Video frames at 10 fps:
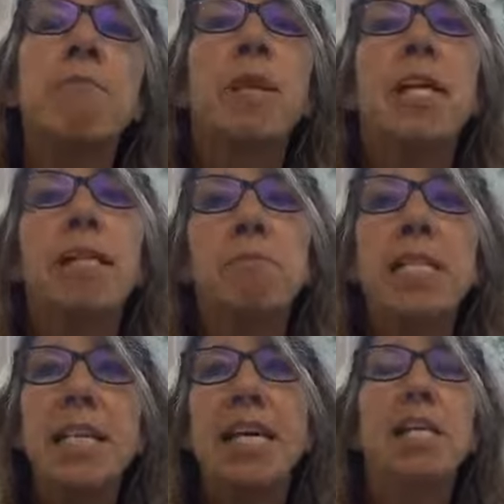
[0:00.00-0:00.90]
And let me
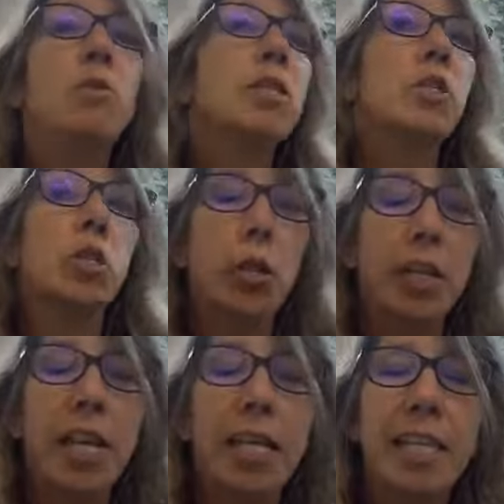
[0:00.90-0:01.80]
tell you, it's not
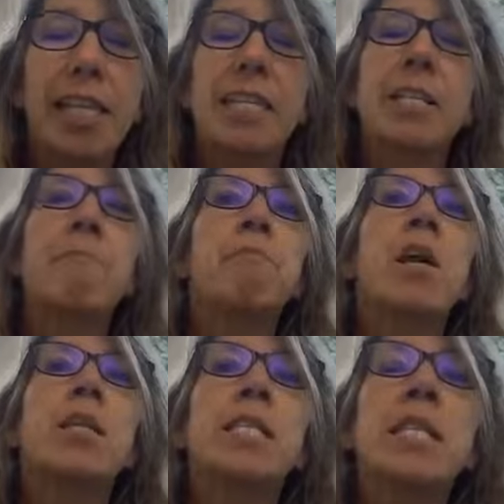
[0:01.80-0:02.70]
like this.
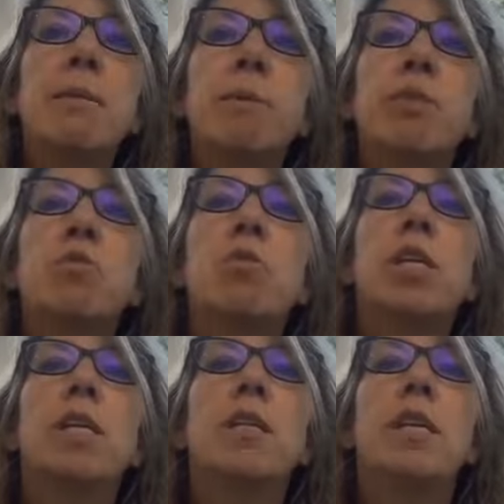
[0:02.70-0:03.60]
Sleep is
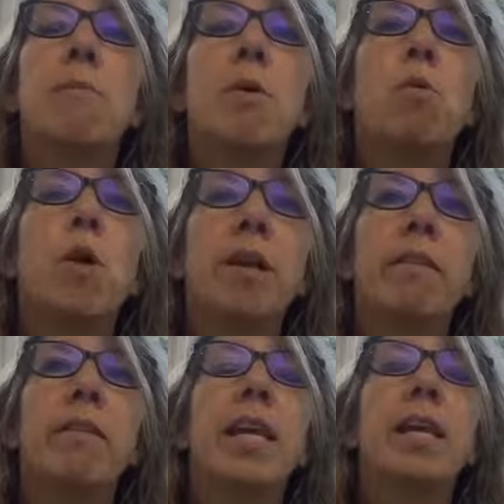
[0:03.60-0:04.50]
really the number 1
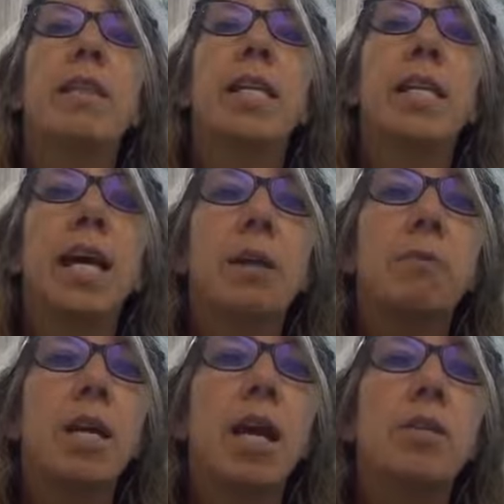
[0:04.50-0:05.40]
thing that
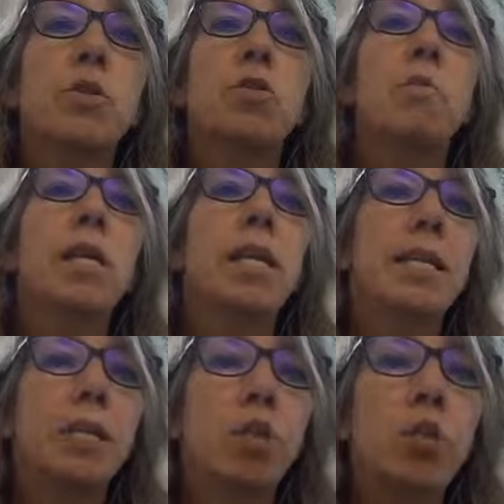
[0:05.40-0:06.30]
helps us to be
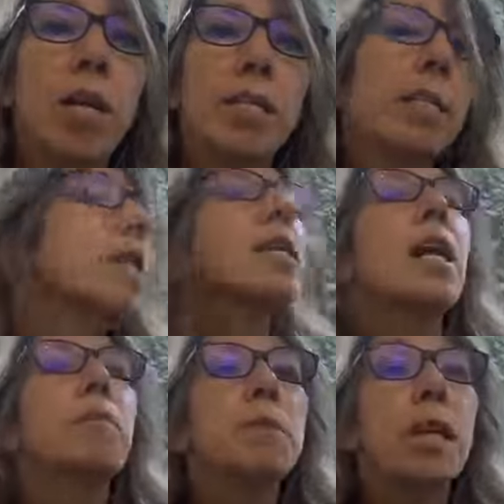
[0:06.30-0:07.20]
less stressed, that
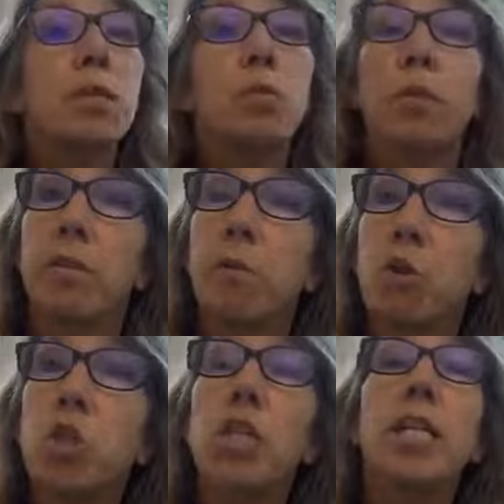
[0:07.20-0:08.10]
helps us with
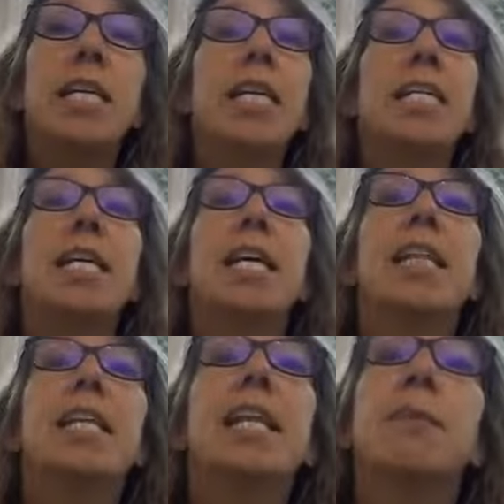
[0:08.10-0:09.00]
emotional eating, and
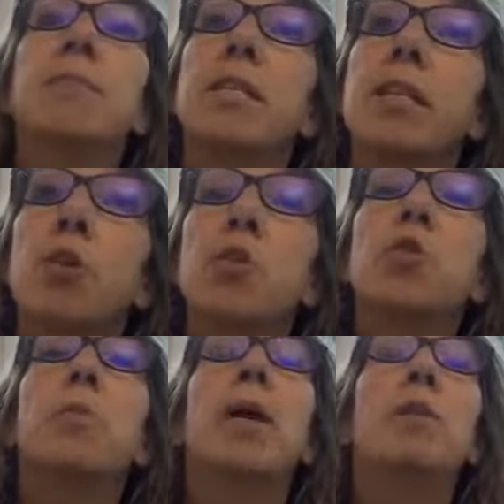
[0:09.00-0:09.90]
that helps us
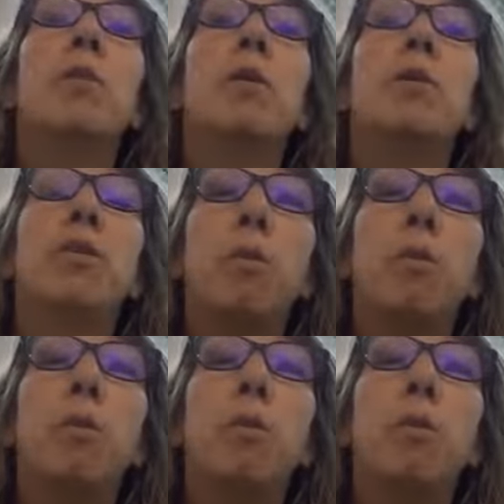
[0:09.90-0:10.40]
also, by the way, with